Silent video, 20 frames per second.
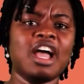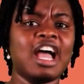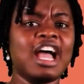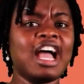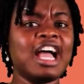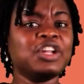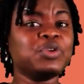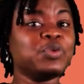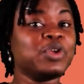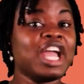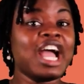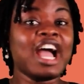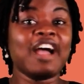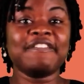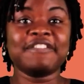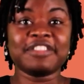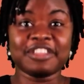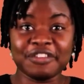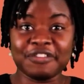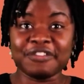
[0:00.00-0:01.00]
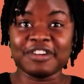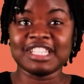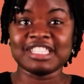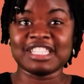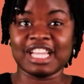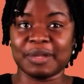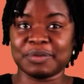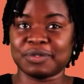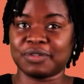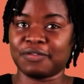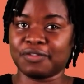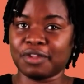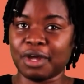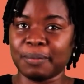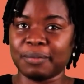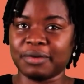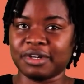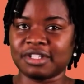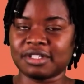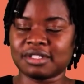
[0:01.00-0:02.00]
And we have different types of
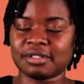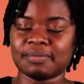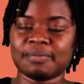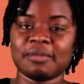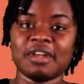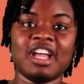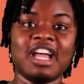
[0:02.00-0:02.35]
numbers,